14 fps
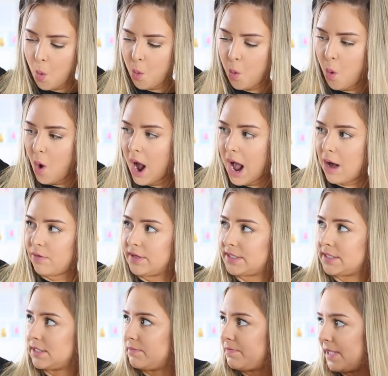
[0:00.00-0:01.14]
Wow, this
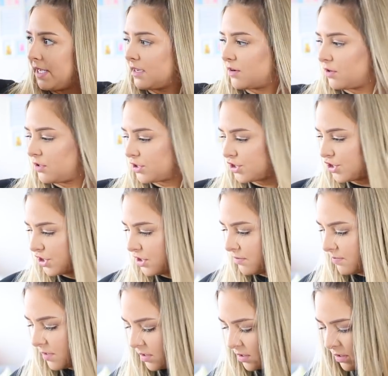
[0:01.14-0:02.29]
is a big costume.
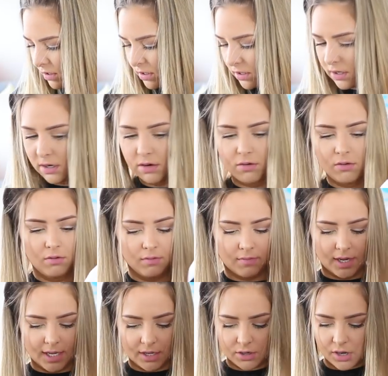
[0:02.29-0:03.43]
Oh
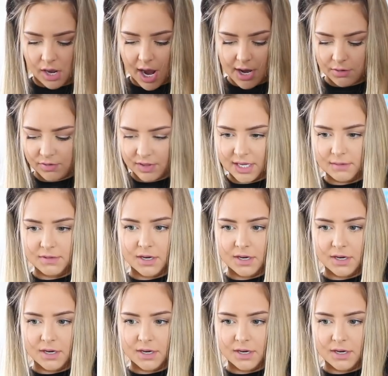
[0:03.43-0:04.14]
my God, I don't think